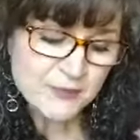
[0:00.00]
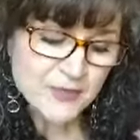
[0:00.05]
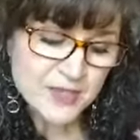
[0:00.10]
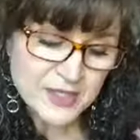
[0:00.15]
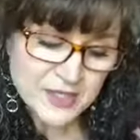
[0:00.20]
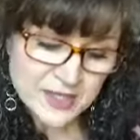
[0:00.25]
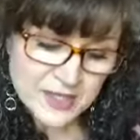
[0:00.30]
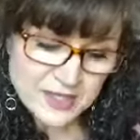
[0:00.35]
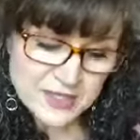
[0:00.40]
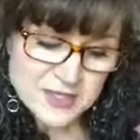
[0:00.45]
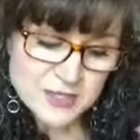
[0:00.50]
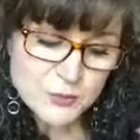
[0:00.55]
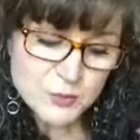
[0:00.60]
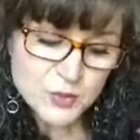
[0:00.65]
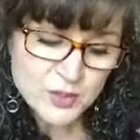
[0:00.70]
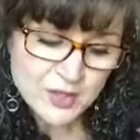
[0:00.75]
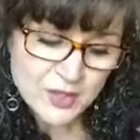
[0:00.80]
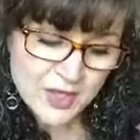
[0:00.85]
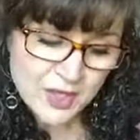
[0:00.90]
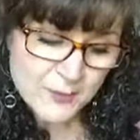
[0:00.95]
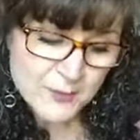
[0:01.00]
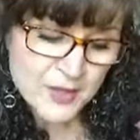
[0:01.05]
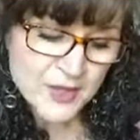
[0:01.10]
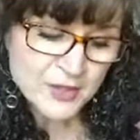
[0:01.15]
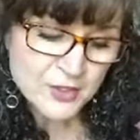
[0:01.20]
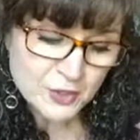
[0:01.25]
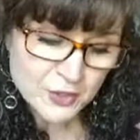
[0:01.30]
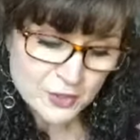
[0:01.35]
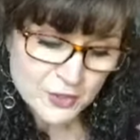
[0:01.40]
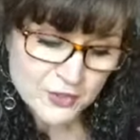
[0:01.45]
The kingdom will come
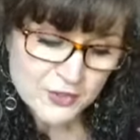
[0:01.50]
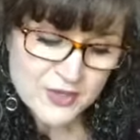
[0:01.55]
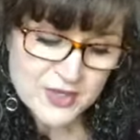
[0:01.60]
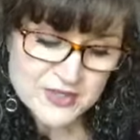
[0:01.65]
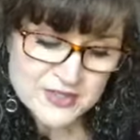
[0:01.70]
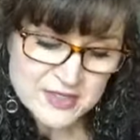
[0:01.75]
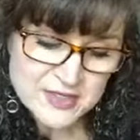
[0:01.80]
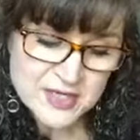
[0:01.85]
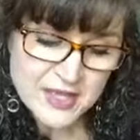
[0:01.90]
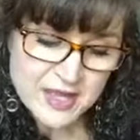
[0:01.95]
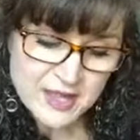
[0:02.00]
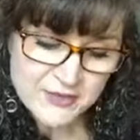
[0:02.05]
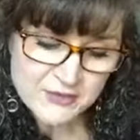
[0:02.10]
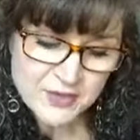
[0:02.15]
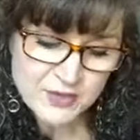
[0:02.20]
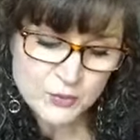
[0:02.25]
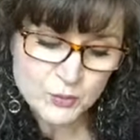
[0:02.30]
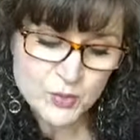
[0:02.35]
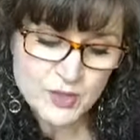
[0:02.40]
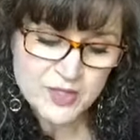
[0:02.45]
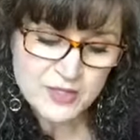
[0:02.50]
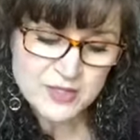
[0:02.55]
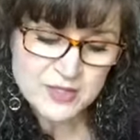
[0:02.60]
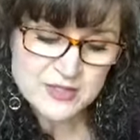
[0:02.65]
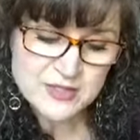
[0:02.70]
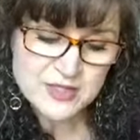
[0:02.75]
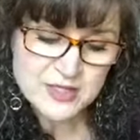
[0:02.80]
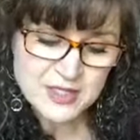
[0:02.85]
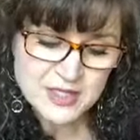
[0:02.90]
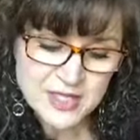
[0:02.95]
on earth as in heaven when
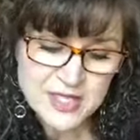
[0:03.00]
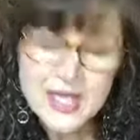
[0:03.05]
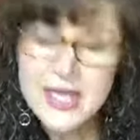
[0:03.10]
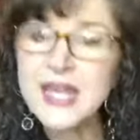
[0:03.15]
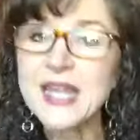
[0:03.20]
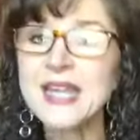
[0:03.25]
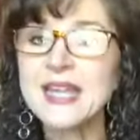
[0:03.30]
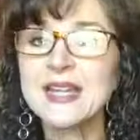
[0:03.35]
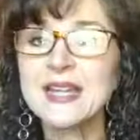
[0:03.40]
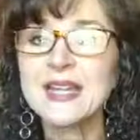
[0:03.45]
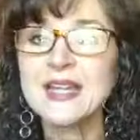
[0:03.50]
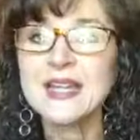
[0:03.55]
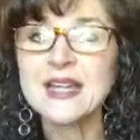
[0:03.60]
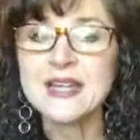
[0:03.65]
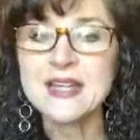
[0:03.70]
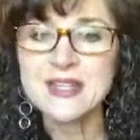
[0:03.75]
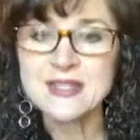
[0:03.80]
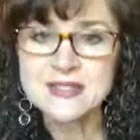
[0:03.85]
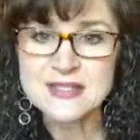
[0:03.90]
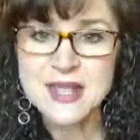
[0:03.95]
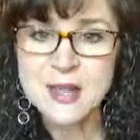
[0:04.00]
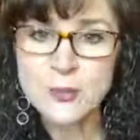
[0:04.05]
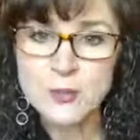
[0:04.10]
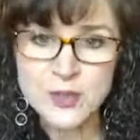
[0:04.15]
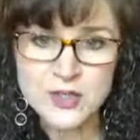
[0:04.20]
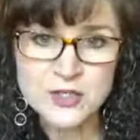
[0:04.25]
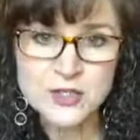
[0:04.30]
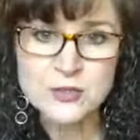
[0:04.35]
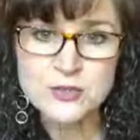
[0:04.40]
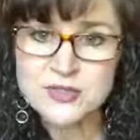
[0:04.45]
it's the king is that
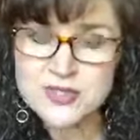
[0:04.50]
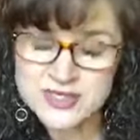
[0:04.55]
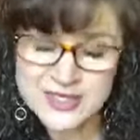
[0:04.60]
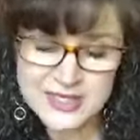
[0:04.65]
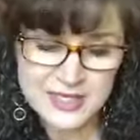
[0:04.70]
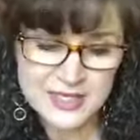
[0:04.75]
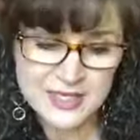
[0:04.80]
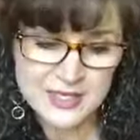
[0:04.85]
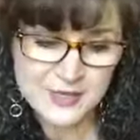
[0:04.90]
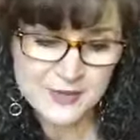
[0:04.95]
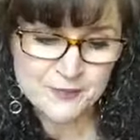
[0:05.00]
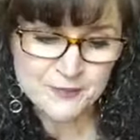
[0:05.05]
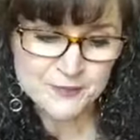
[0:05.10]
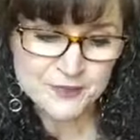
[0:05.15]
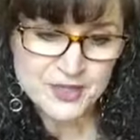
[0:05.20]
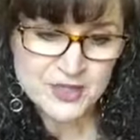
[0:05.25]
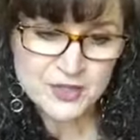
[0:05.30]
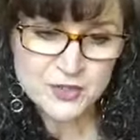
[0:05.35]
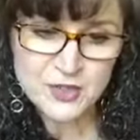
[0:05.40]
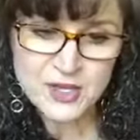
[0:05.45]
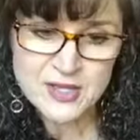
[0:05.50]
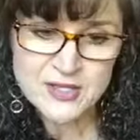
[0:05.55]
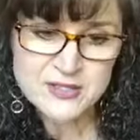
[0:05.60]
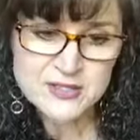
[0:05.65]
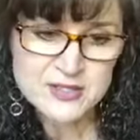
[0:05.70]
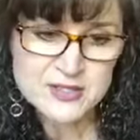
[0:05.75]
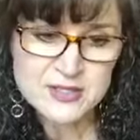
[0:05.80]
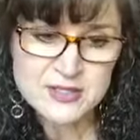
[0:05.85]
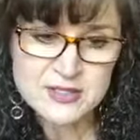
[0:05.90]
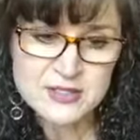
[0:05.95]
what you seek. You
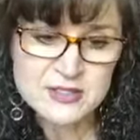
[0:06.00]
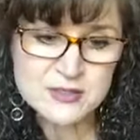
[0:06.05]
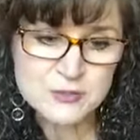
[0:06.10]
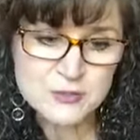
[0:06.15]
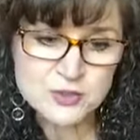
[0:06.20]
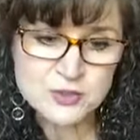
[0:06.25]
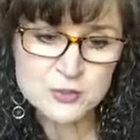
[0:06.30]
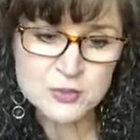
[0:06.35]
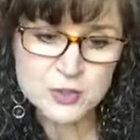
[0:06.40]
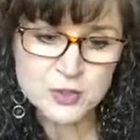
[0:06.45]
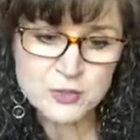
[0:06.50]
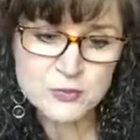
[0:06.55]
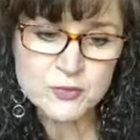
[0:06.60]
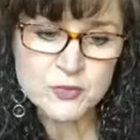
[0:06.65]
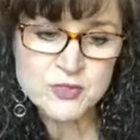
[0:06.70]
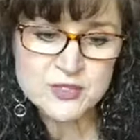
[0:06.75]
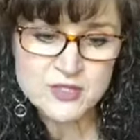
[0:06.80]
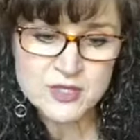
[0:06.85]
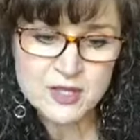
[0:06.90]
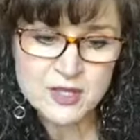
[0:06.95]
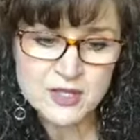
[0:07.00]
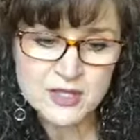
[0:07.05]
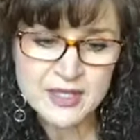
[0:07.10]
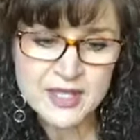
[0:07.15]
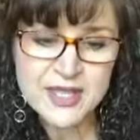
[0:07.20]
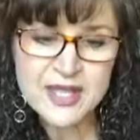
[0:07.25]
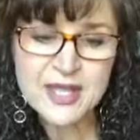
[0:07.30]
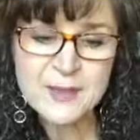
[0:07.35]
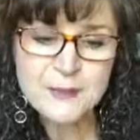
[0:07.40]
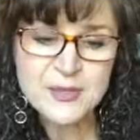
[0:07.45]
guys, this is the most beautiful song
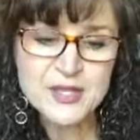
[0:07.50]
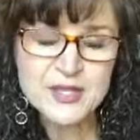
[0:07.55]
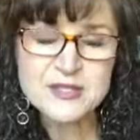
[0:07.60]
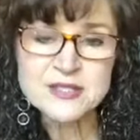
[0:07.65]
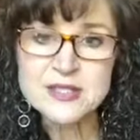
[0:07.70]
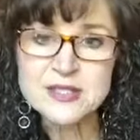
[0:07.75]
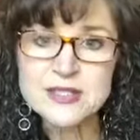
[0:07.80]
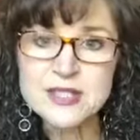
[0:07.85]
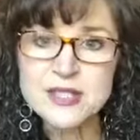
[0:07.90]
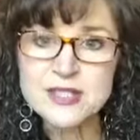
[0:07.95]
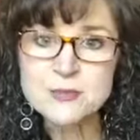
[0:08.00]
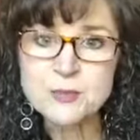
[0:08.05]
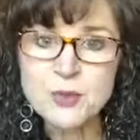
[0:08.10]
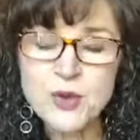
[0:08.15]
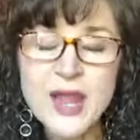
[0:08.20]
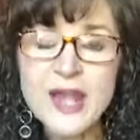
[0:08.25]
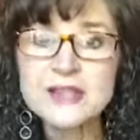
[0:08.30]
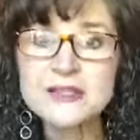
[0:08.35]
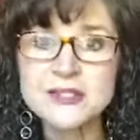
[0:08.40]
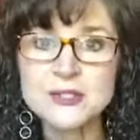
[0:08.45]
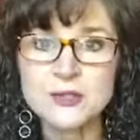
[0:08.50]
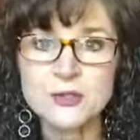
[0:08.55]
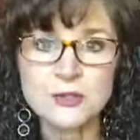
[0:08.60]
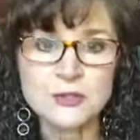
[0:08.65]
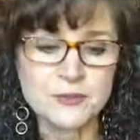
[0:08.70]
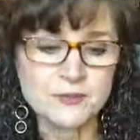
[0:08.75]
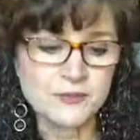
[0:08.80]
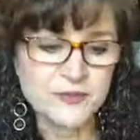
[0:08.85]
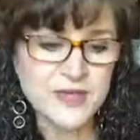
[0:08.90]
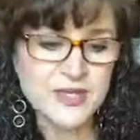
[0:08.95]
because it, it's practical.